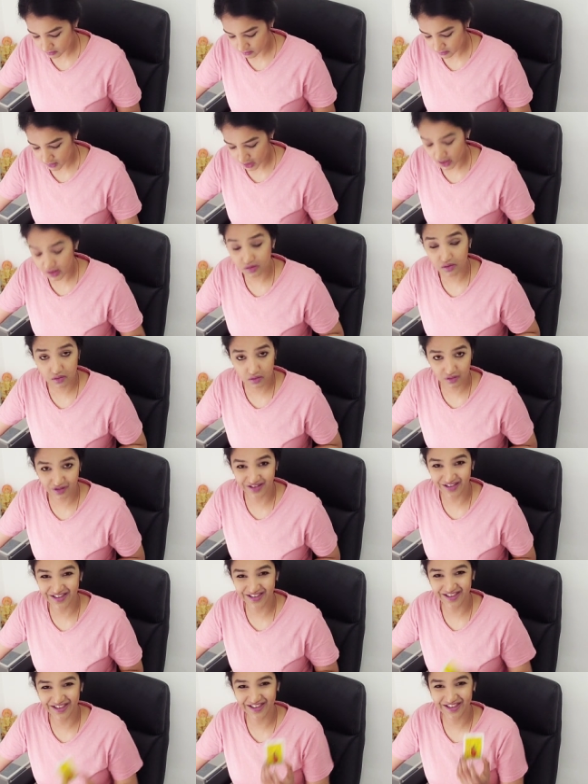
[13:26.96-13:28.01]
Yes.
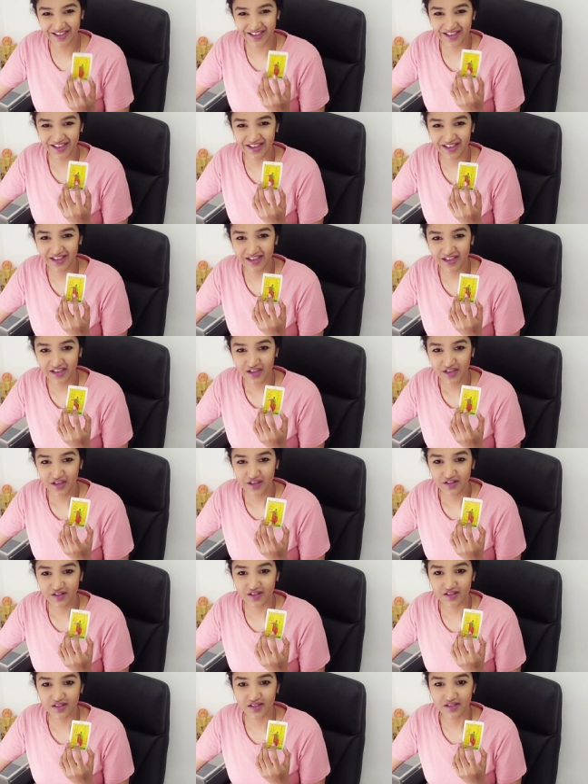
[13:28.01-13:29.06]

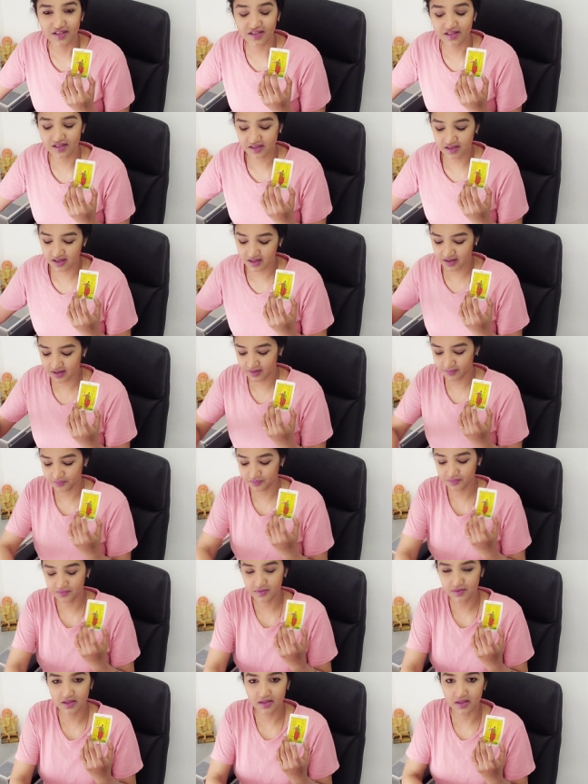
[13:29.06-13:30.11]
This is um,
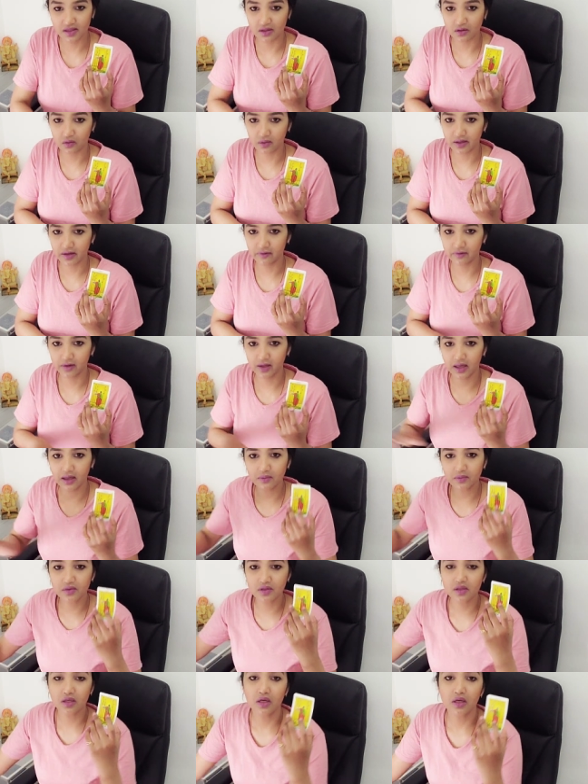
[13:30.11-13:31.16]
the Queen of
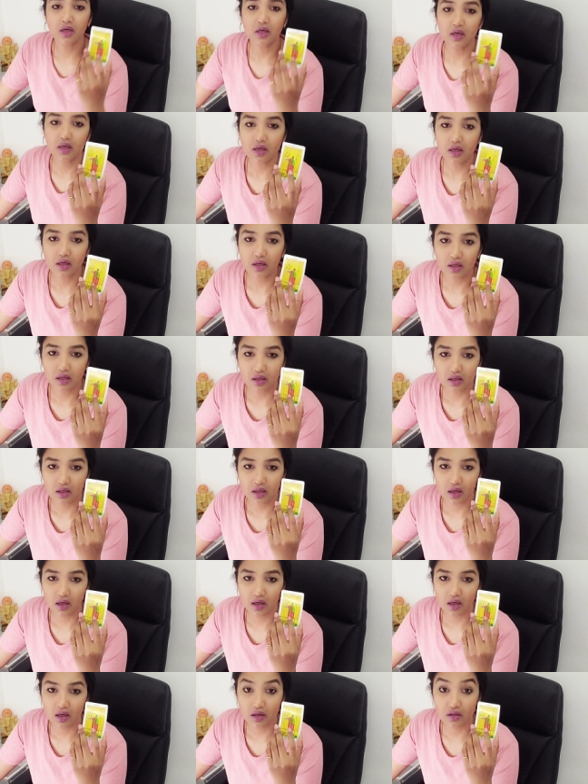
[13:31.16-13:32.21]
Cups.
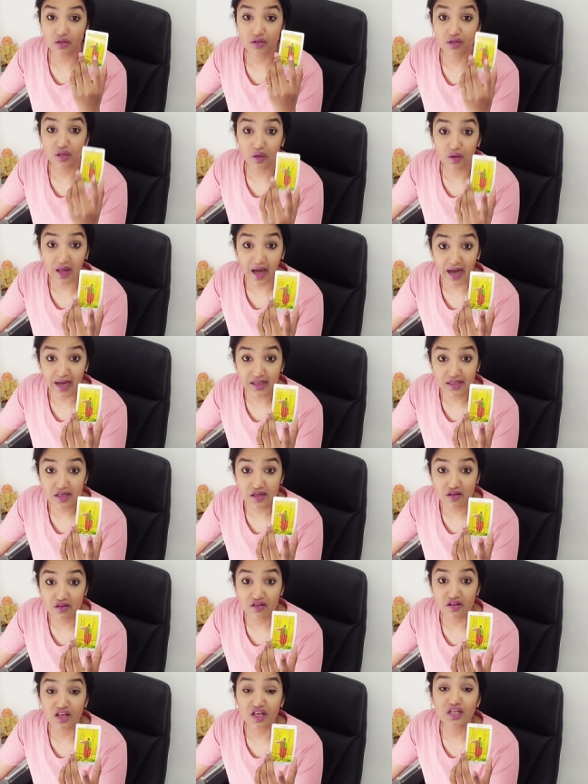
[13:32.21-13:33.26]
Uh, so that
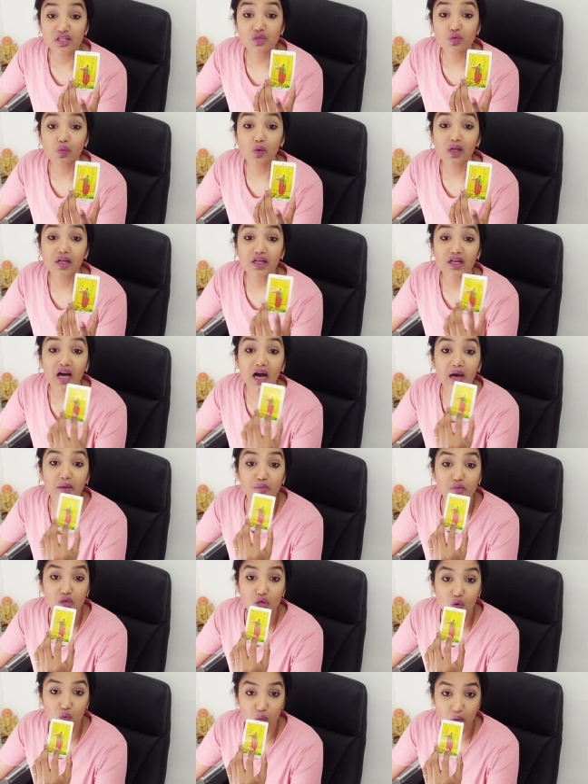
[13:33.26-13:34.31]
things will come
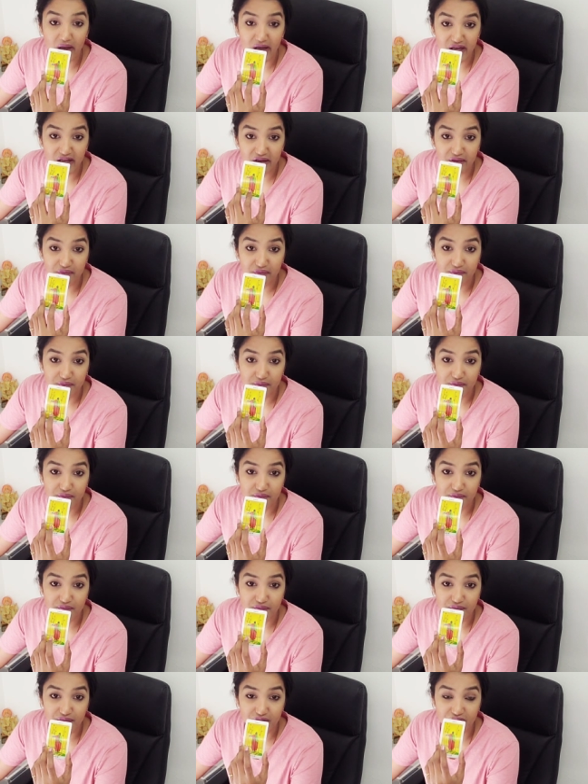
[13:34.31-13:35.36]
your way.
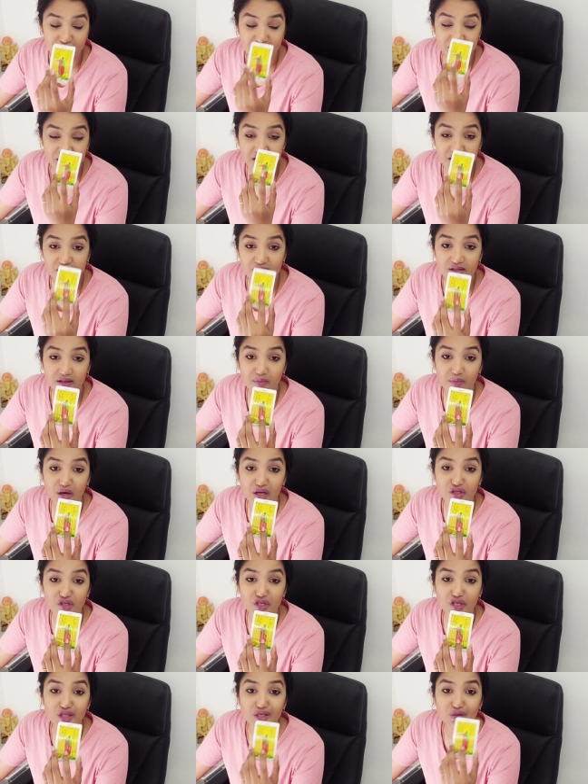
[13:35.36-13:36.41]
This is the
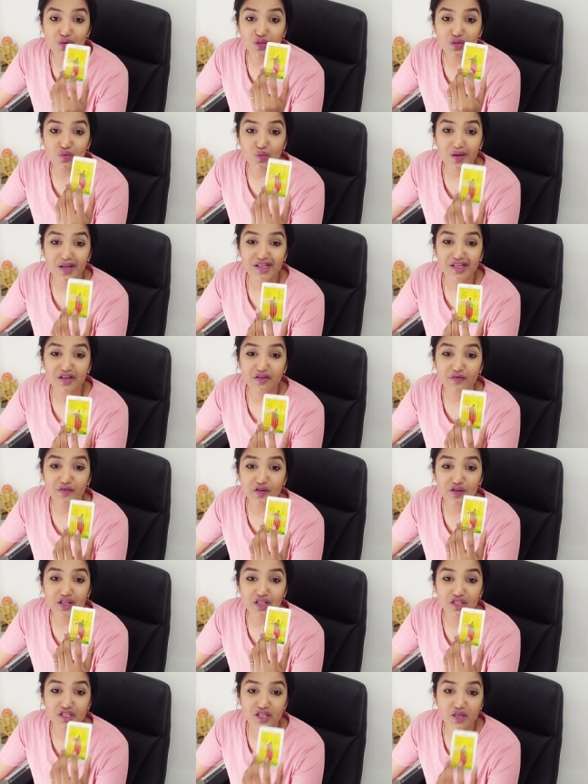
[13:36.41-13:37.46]
merchant who's waiting for
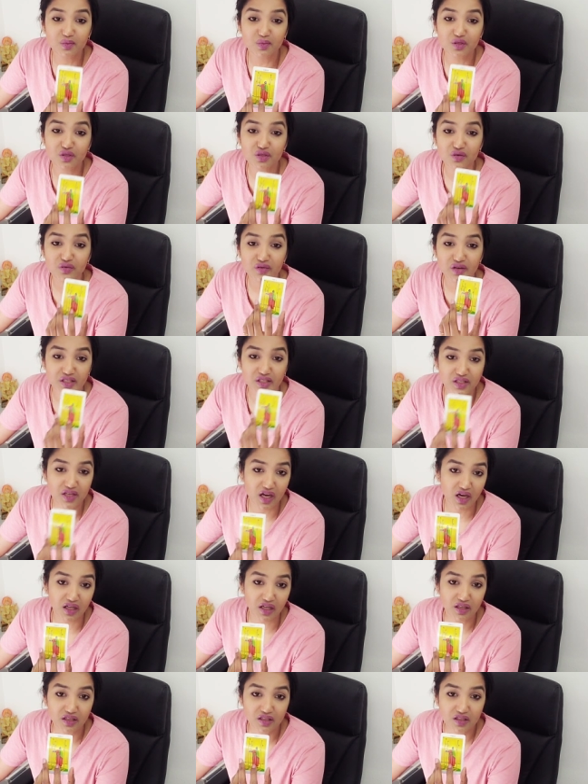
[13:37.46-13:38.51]
the ships to
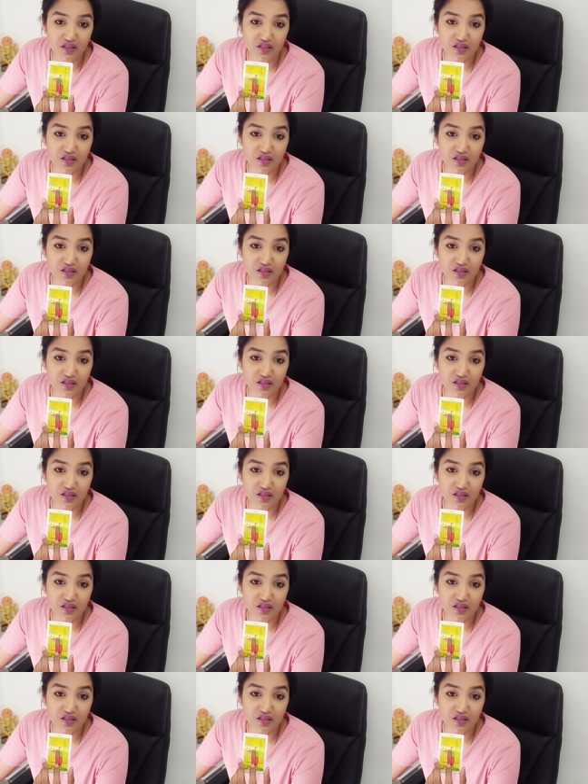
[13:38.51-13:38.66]
return.